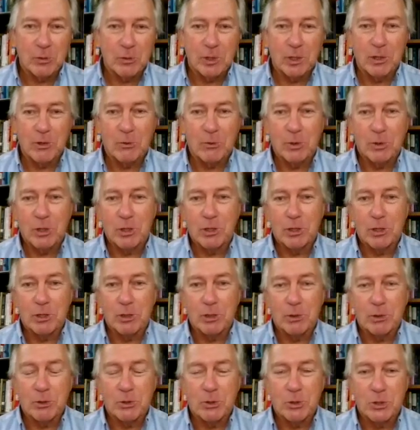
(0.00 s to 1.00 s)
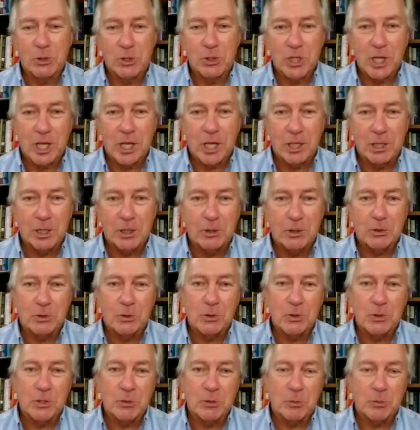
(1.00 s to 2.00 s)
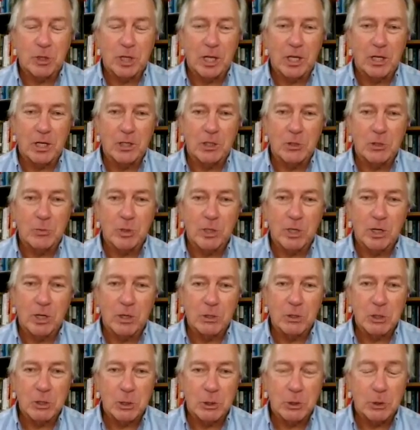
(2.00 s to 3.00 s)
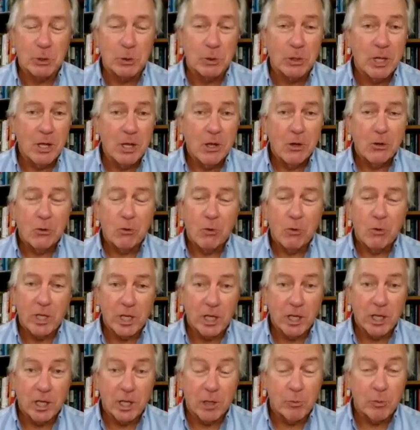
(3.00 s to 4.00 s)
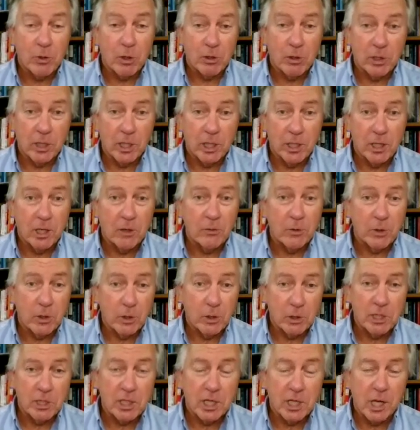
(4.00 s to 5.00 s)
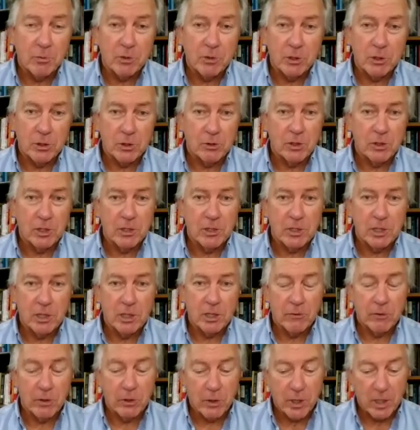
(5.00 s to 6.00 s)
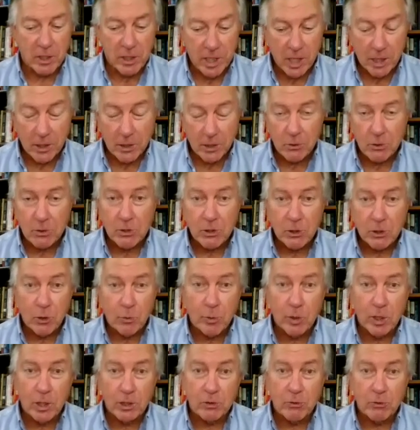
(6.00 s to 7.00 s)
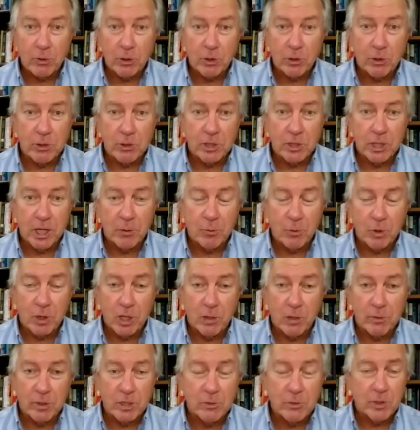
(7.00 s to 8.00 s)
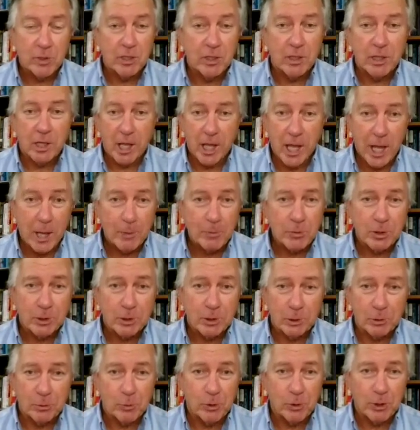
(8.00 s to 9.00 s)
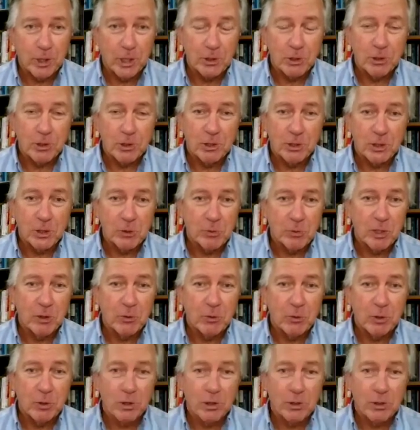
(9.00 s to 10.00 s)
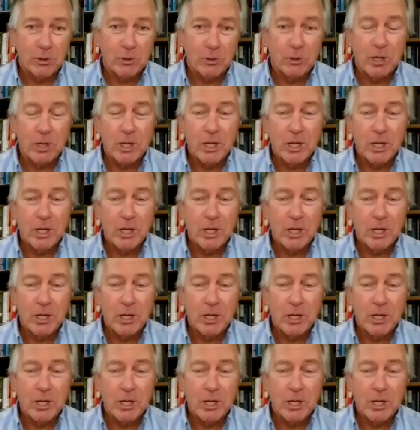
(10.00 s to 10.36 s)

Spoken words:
with your China suppliers, but also waking up early enough your time to do this interview. I thank you so much for your time, Rob. It's been an absolute pleasure to speak with you.